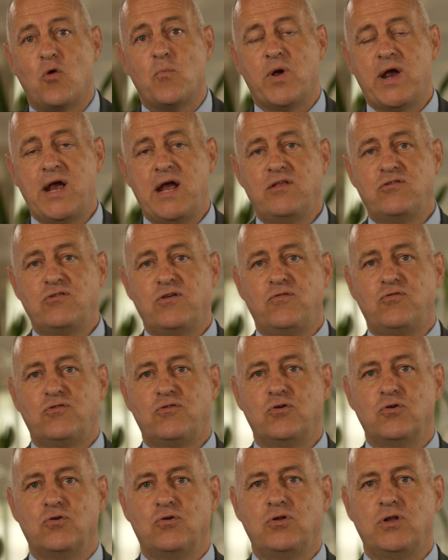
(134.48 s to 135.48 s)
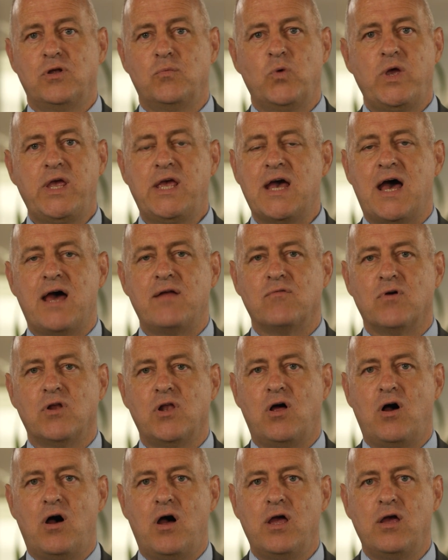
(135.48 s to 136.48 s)
comprehensive school and we can't
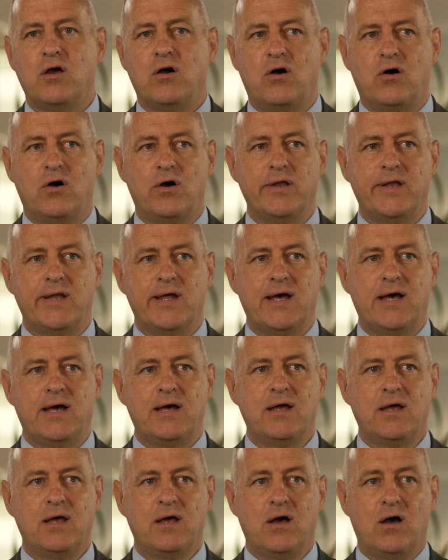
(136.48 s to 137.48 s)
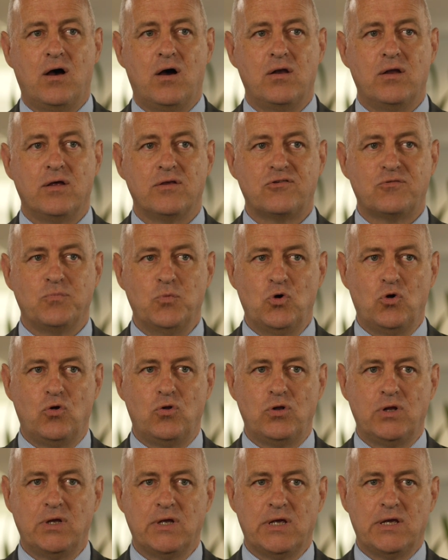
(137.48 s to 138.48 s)
rely on a
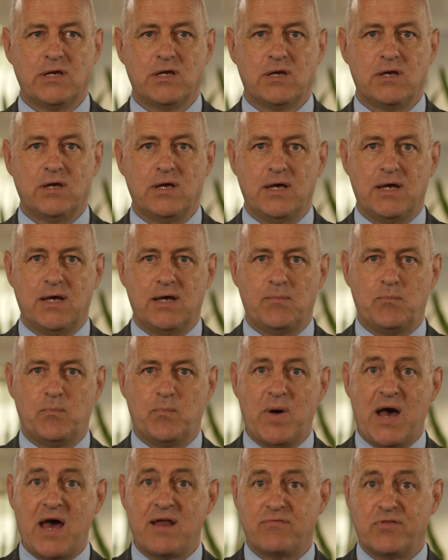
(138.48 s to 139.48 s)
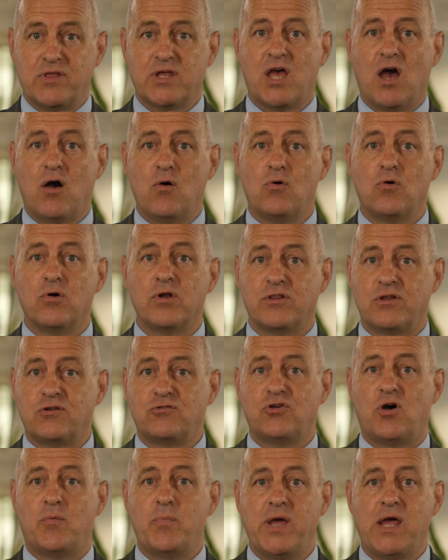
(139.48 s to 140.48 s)
small part of the cohort at
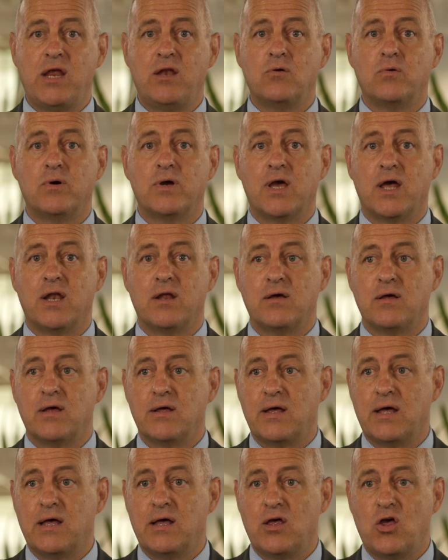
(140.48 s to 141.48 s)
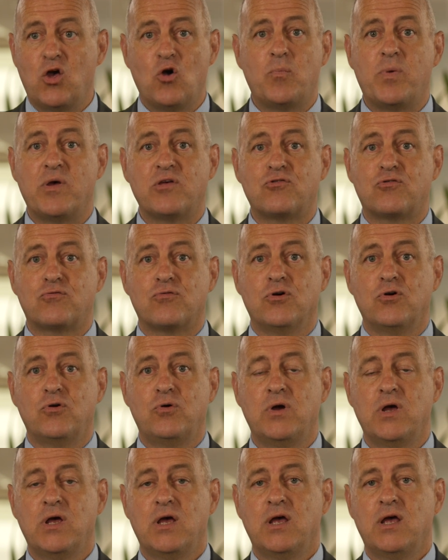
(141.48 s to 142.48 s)
the top end who are going to help us
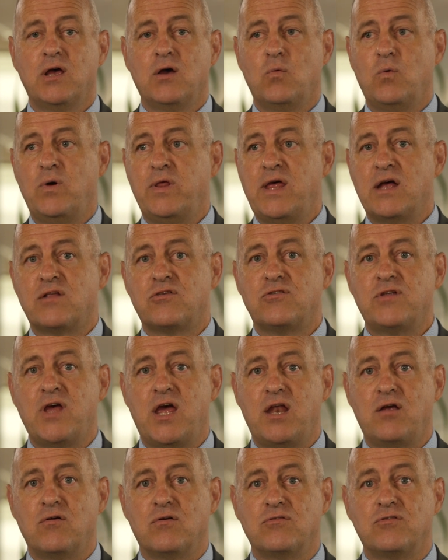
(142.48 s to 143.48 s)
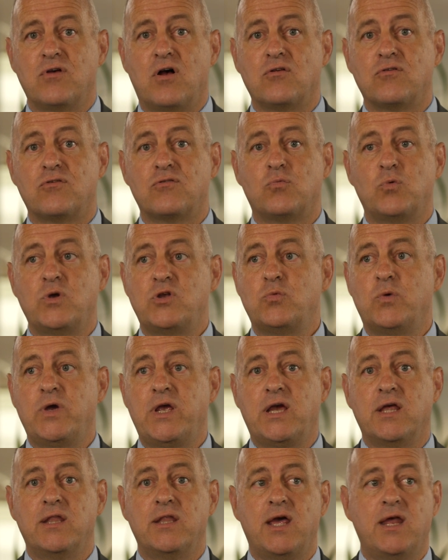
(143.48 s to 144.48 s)
through with outstanding results, which
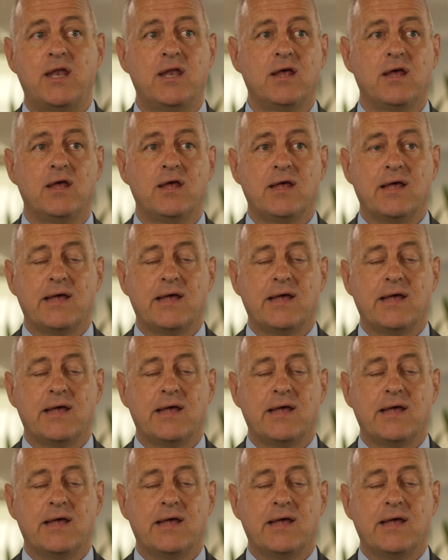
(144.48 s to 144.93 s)
we can then